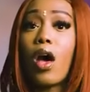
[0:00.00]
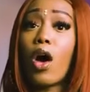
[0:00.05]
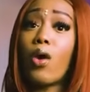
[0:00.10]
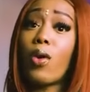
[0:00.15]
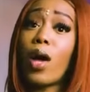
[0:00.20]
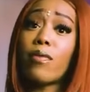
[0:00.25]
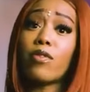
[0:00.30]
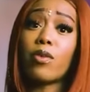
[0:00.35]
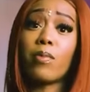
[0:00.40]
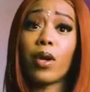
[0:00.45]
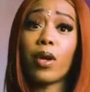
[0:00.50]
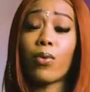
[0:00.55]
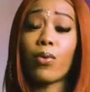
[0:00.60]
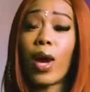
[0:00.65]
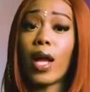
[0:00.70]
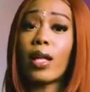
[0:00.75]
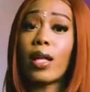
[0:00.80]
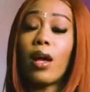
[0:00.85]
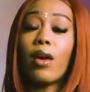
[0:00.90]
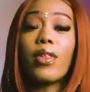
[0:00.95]
Oh, have you been
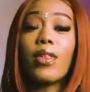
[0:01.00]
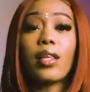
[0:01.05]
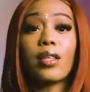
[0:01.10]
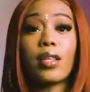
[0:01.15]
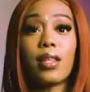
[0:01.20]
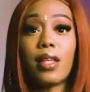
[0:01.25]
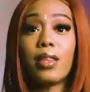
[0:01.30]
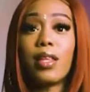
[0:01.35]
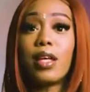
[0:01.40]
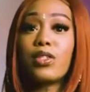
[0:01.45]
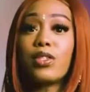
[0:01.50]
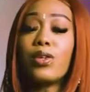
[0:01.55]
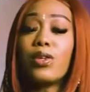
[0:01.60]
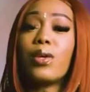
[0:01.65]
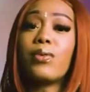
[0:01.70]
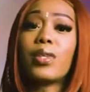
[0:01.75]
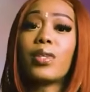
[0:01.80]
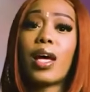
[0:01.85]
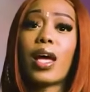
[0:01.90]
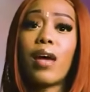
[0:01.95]
writing? Oh, that's another thing, too.
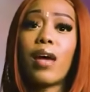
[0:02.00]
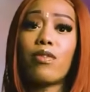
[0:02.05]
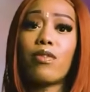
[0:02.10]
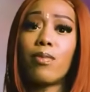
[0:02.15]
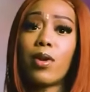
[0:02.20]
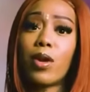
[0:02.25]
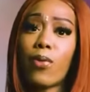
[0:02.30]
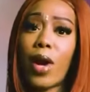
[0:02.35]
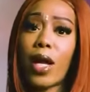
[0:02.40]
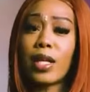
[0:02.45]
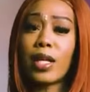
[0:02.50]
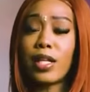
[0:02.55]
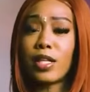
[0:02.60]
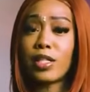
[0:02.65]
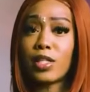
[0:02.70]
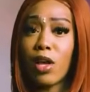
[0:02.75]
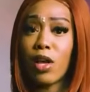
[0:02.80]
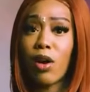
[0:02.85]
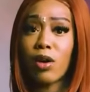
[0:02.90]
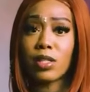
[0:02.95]
He was like, have you been writing
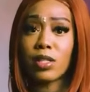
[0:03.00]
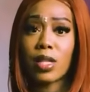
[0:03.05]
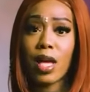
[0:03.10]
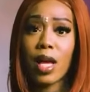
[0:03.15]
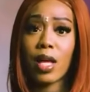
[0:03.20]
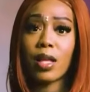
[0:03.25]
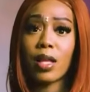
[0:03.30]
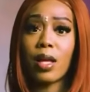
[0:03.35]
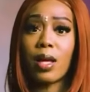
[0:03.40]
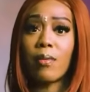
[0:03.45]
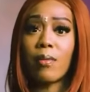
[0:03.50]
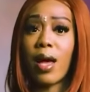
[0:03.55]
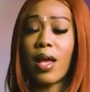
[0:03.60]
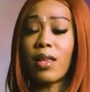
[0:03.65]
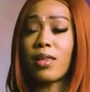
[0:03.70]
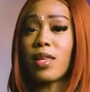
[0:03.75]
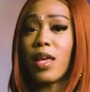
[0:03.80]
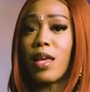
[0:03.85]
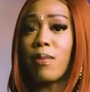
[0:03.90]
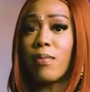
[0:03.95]
the songs that
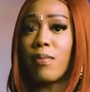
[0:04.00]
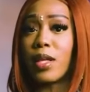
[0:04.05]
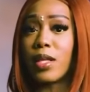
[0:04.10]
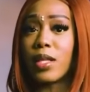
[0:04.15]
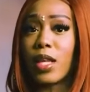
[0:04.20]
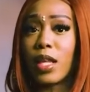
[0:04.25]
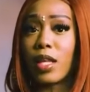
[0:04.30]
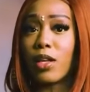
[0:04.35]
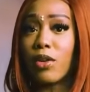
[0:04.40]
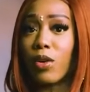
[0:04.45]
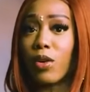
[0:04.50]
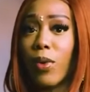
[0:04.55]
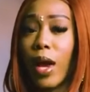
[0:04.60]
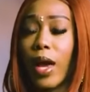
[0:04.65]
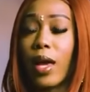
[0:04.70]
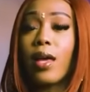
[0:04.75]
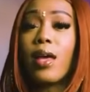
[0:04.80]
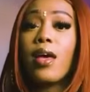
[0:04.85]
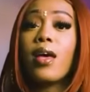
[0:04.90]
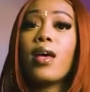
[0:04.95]
I seen been telling you to
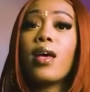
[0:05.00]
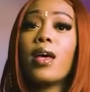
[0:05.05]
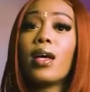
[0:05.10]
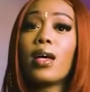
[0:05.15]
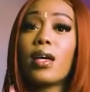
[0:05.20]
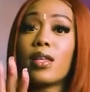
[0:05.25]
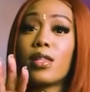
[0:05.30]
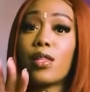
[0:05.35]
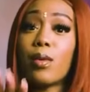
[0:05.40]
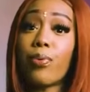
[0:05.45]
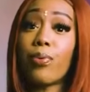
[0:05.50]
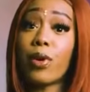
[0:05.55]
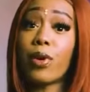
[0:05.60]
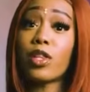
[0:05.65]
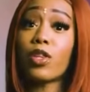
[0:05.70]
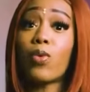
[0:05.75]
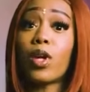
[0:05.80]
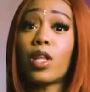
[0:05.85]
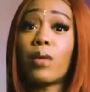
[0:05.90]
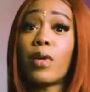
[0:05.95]
write? Because the
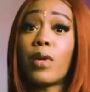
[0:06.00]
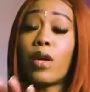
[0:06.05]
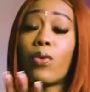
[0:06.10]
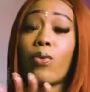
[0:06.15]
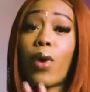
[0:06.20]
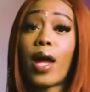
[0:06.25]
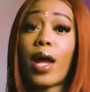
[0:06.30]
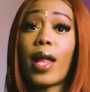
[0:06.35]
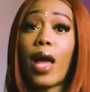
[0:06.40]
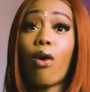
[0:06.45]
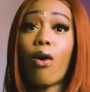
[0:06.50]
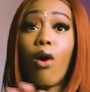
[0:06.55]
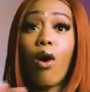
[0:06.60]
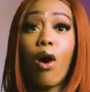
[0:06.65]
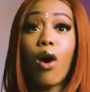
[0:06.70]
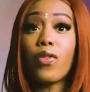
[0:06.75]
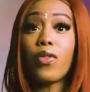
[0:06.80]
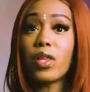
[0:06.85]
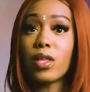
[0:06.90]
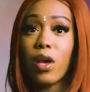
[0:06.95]
Prince wanted me to write out
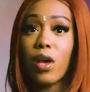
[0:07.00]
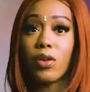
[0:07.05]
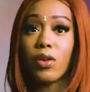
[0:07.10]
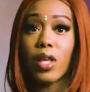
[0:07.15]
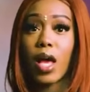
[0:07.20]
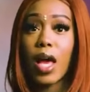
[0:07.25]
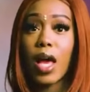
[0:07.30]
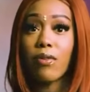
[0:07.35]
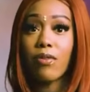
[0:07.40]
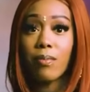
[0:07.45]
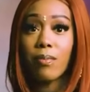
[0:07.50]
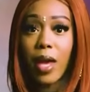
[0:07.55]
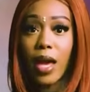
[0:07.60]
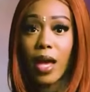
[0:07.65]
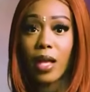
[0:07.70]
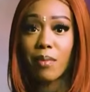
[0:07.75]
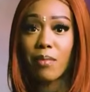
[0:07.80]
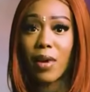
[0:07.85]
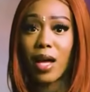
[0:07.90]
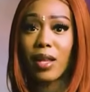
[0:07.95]
all the songs I ever
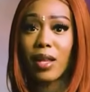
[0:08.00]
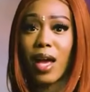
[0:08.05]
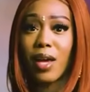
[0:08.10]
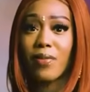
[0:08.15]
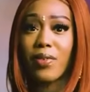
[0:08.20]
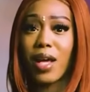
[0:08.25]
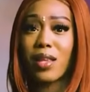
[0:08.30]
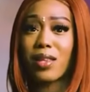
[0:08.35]
made in my life.